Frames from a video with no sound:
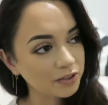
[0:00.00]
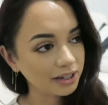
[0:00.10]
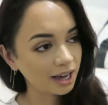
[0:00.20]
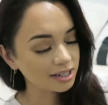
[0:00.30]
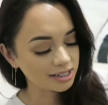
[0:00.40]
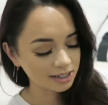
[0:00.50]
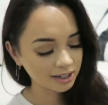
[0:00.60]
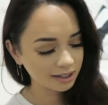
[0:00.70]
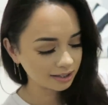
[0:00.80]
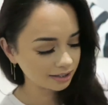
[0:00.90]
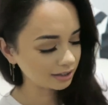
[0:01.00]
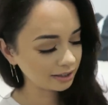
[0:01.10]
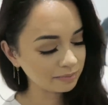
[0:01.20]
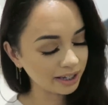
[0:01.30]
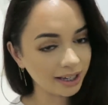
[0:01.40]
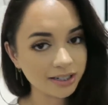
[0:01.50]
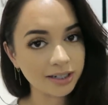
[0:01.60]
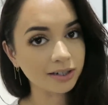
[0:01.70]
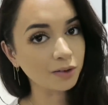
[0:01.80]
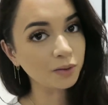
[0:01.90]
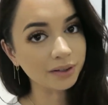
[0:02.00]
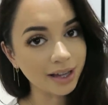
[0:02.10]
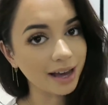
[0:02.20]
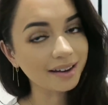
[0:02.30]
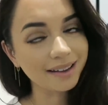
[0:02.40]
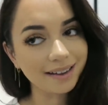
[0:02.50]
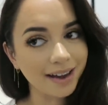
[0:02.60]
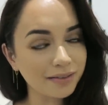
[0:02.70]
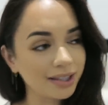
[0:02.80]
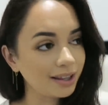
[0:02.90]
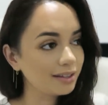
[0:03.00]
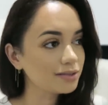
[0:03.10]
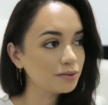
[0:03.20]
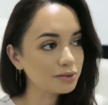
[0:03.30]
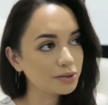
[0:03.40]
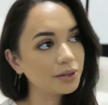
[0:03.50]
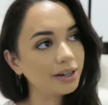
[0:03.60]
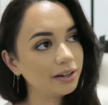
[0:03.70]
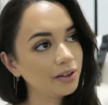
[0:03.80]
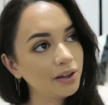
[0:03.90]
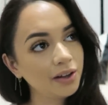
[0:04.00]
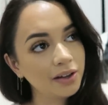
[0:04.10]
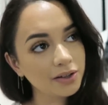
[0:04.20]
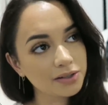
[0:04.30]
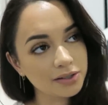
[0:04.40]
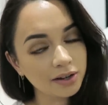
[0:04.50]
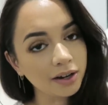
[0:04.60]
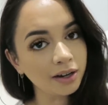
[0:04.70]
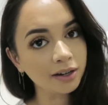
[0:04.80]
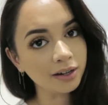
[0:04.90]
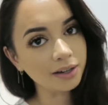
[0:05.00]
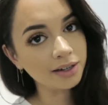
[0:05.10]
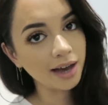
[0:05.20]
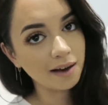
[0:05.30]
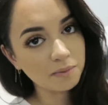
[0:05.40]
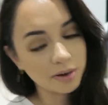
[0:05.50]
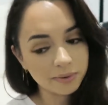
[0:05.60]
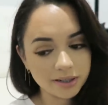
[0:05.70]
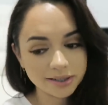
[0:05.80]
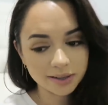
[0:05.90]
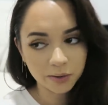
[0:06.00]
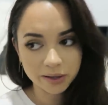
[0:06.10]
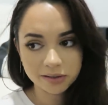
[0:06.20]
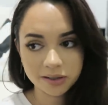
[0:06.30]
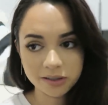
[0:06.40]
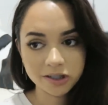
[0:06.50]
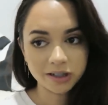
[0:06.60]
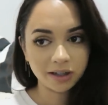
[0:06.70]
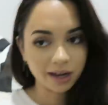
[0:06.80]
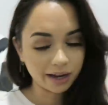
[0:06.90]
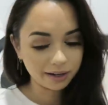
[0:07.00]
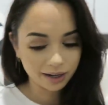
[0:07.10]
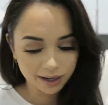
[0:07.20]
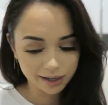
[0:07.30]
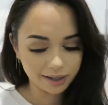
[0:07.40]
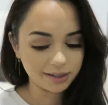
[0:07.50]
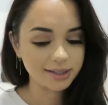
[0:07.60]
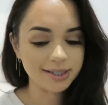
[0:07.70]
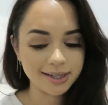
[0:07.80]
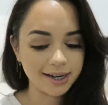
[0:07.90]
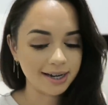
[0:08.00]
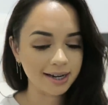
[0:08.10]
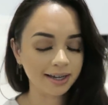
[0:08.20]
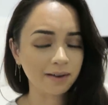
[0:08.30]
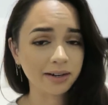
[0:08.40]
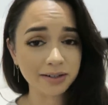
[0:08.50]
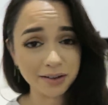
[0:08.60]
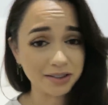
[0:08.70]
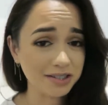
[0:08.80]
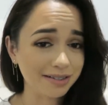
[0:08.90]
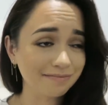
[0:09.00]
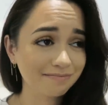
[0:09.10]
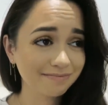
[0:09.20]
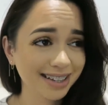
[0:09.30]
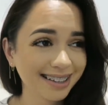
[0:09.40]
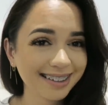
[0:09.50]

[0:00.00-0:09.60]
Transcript: I've already had dinner, cleaned my kitchen, all that, like everything is all sorted. So now I'm probably just going to chill out and get ready to go to the gym.